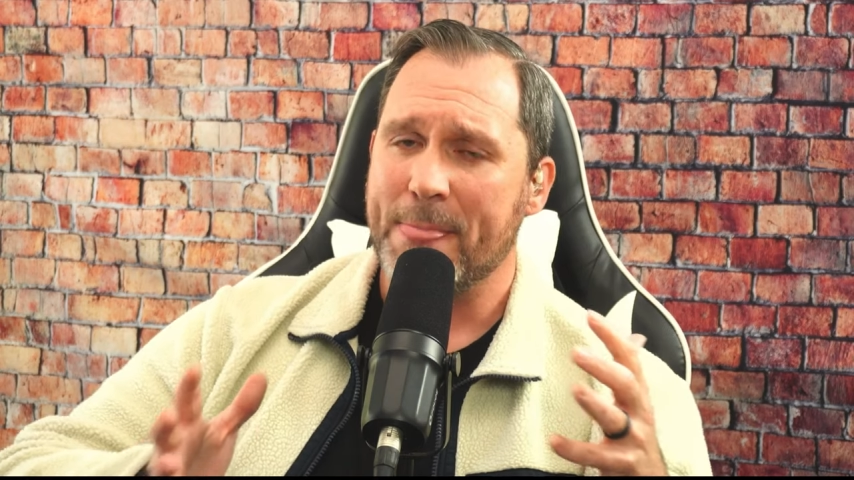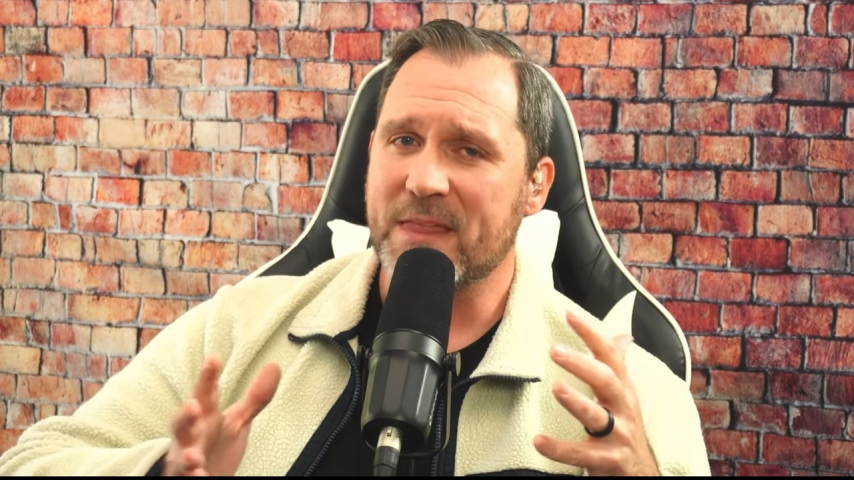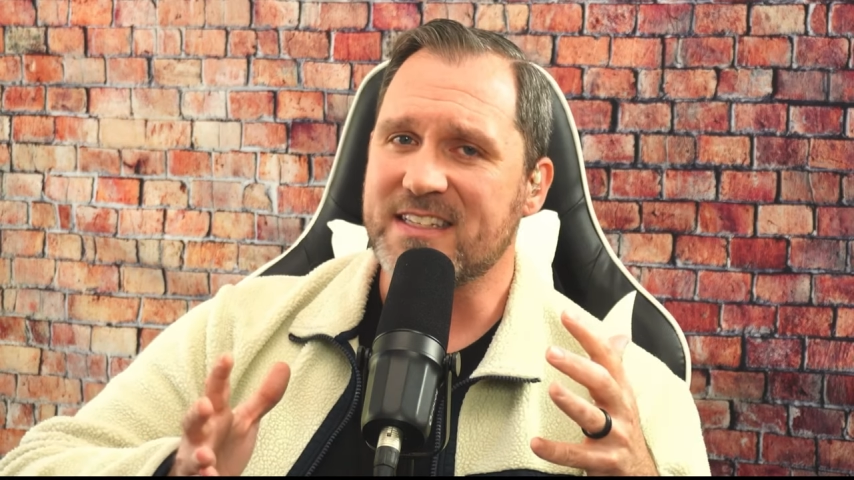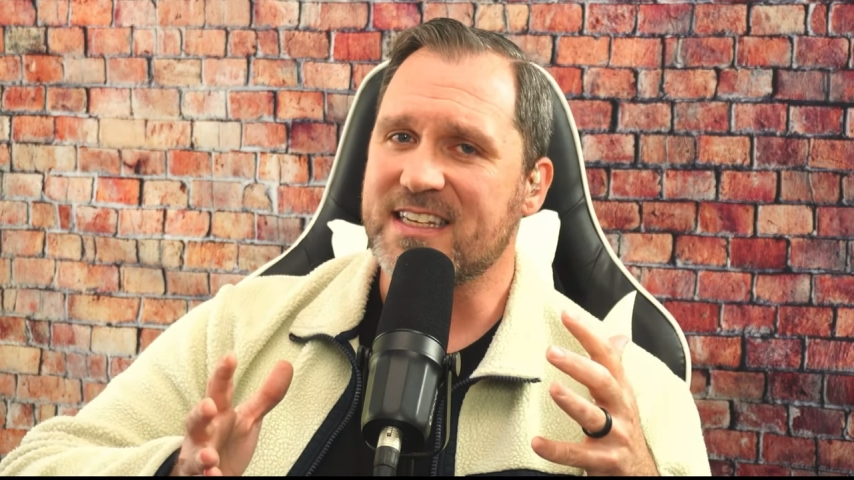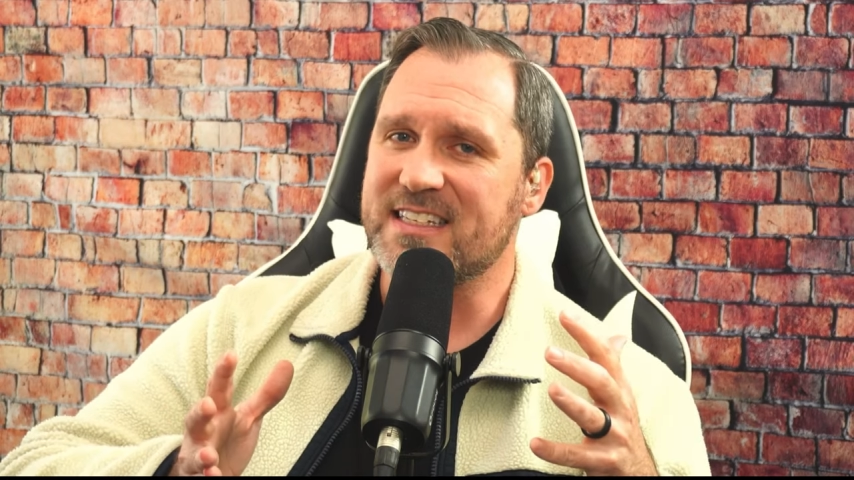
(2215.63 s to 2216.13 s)

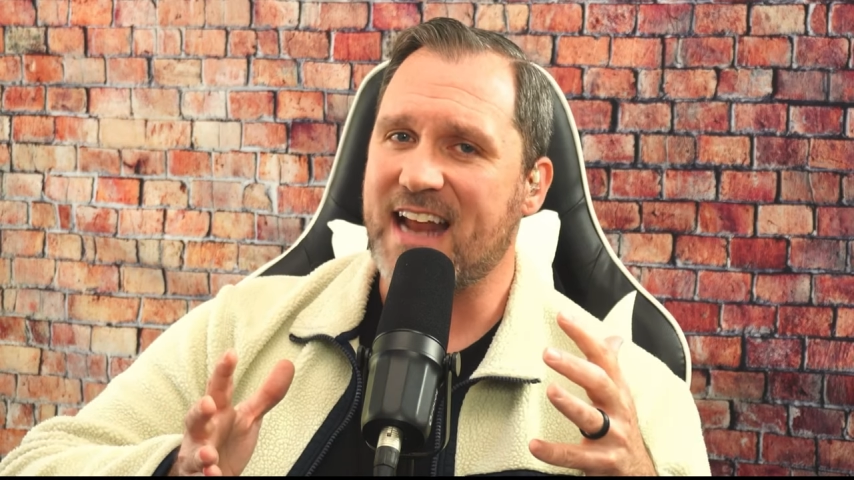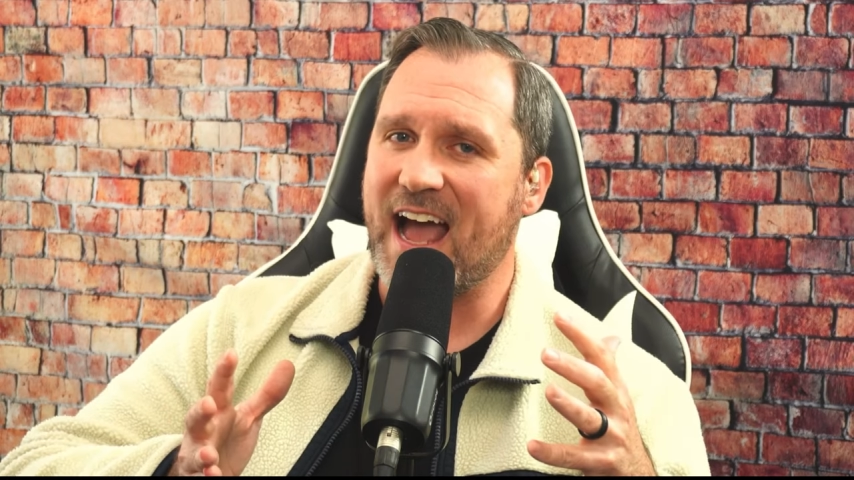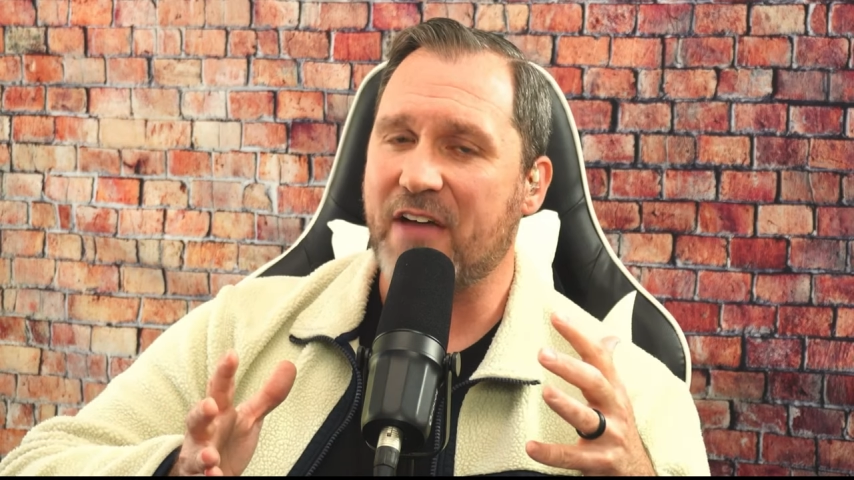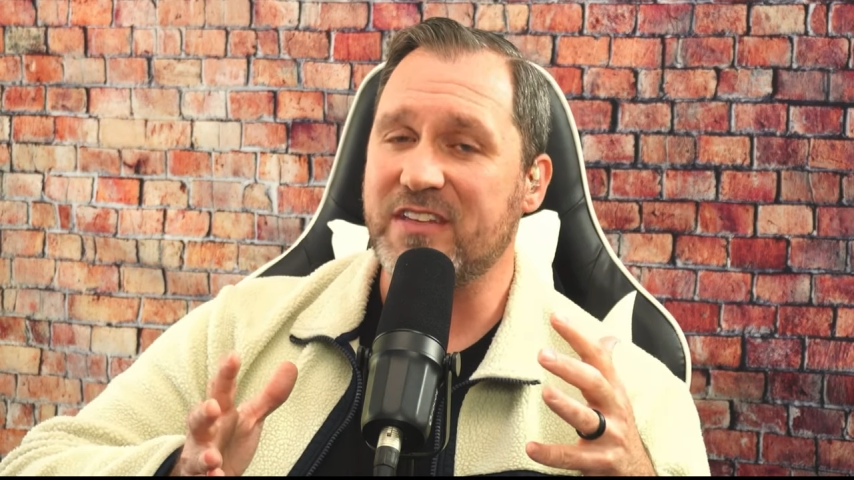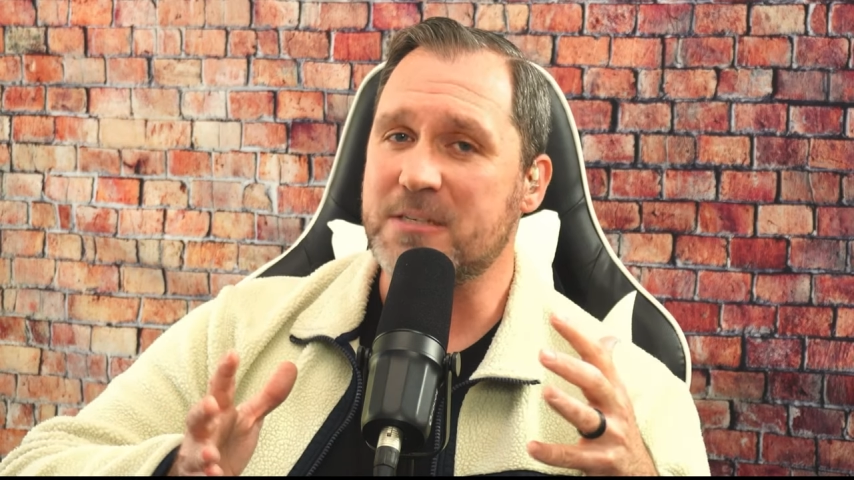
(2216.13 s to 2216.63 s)
Let's listen to
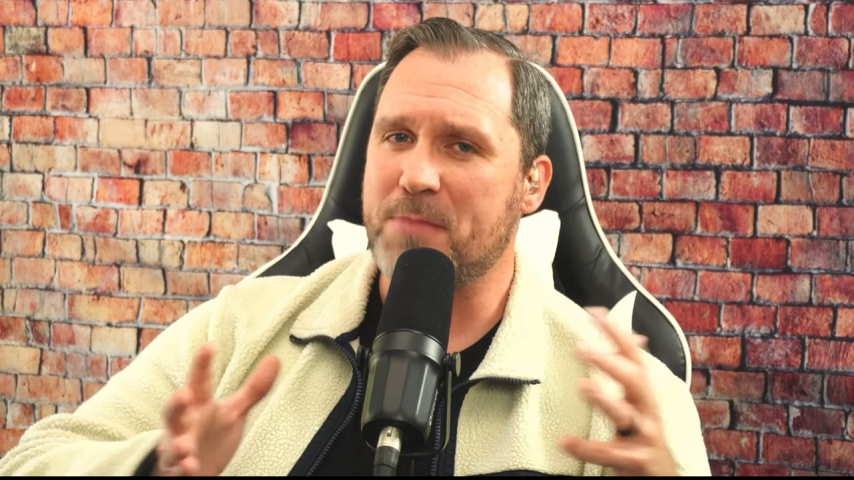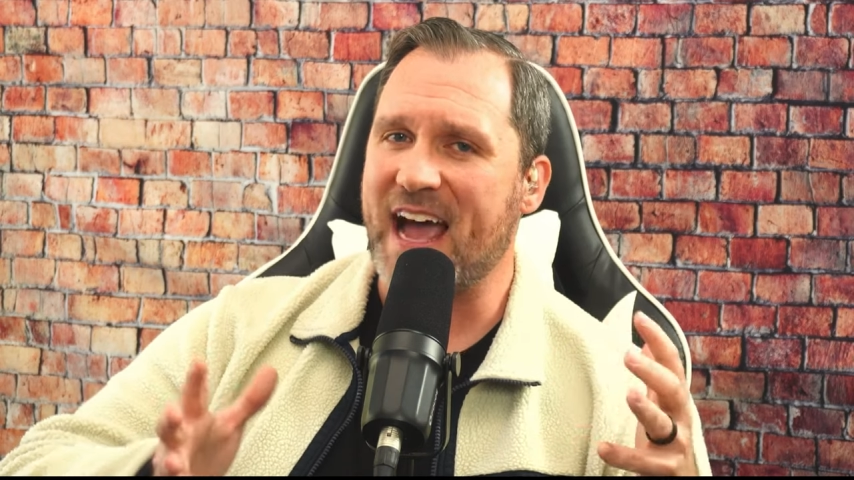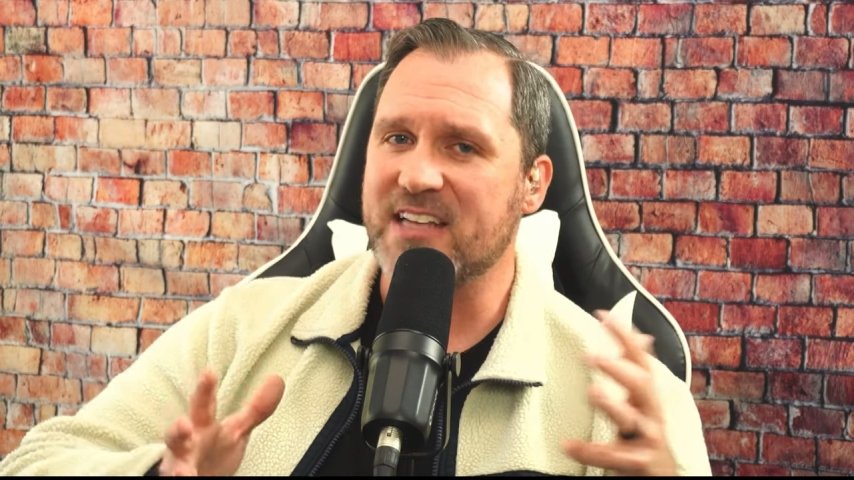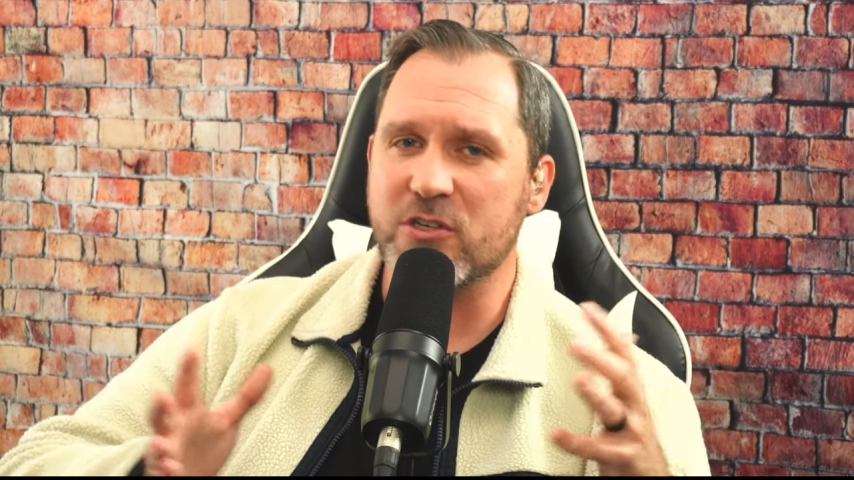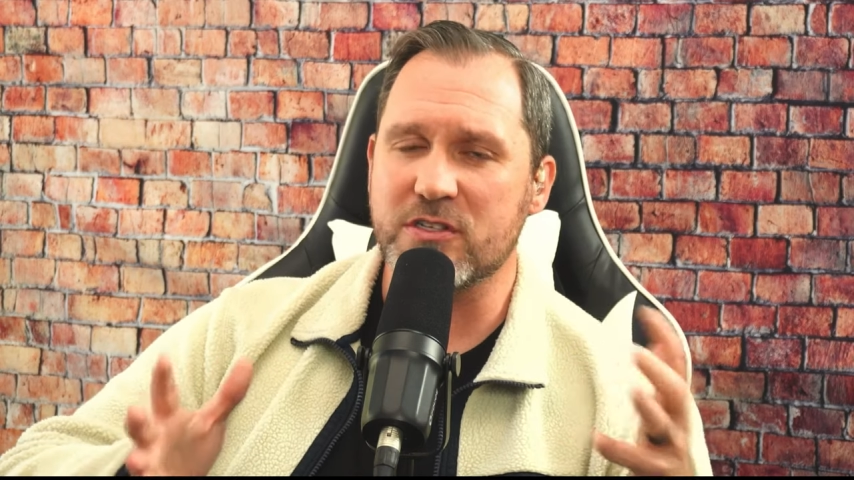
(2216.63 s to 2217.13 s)
how these
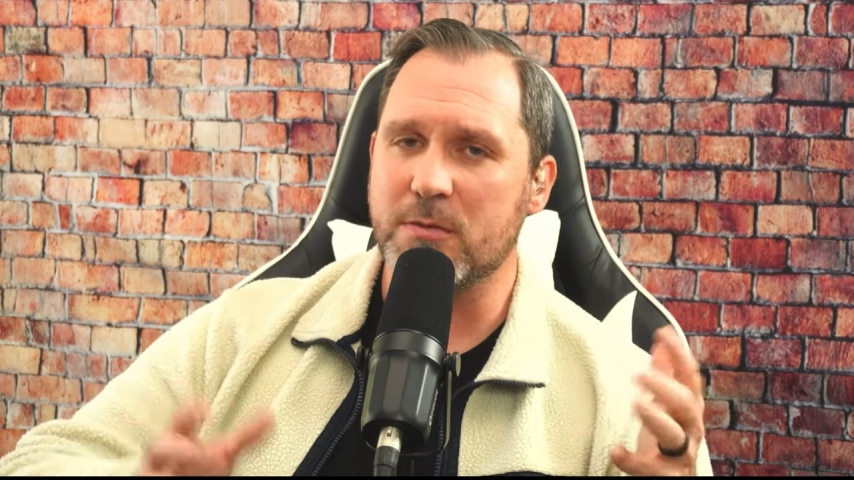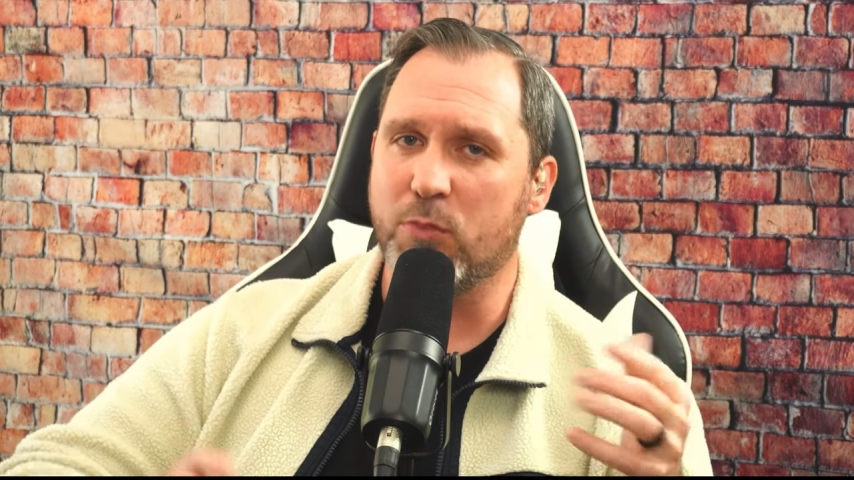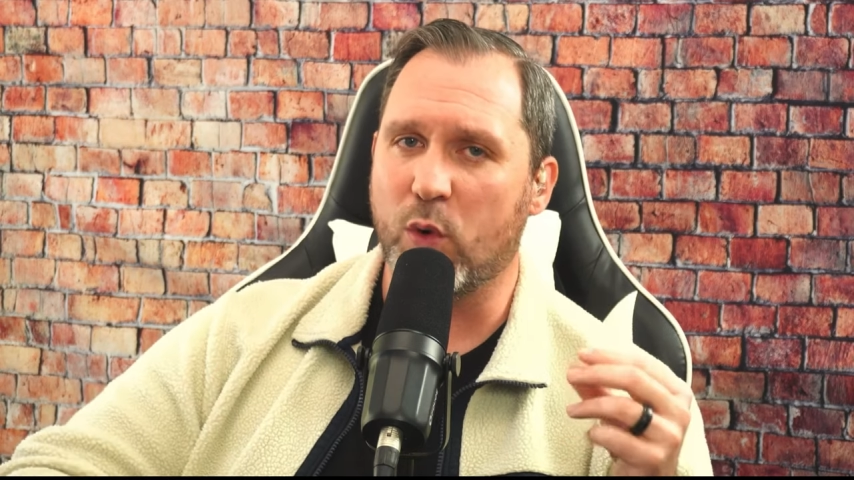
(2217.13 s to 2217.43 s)
pastors and